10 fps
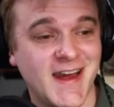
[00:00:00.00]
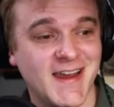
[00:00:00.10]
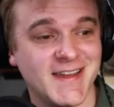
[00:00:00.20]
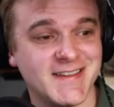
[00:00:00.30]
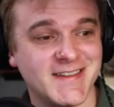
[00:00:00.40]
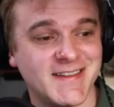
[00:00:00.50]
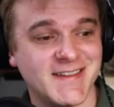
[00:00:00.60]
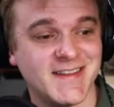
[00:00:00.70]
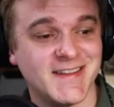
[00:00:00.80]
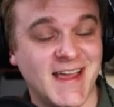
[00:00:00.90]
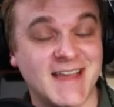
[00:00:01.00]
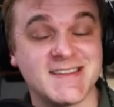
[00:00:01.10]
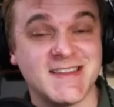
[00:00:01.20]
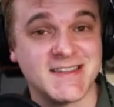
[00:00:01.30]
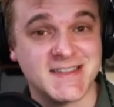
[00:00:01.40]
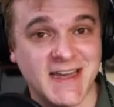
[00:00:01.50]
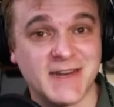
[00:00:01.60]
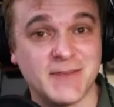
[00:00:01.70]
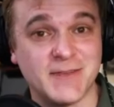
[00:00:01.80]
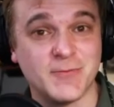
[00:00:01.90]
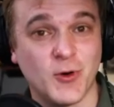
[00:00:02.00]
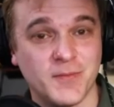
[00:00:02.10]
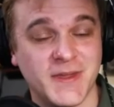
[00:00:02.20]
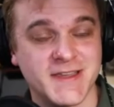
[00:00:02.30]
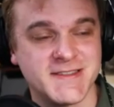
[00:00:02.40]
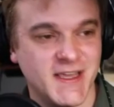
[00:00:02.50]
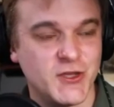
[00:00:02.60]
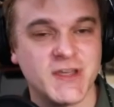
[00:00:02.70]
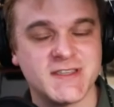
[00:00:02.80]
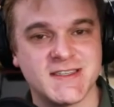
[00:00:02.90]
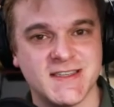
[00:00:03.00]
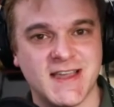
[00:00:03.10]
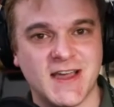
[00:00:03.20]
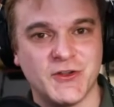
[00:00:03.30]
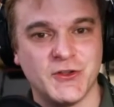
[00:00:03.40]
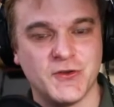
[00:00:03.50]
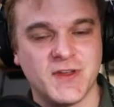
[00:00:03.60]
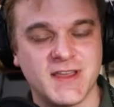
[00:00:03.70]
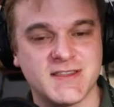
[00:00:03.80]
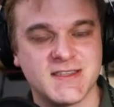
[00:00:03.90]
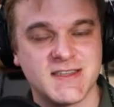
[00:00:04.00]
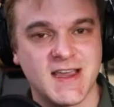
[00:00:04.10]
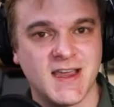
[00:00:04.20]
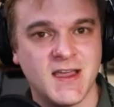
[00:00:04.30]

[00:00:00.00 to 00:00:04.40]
And that's the exciting part because then you get to sit down and you get to say,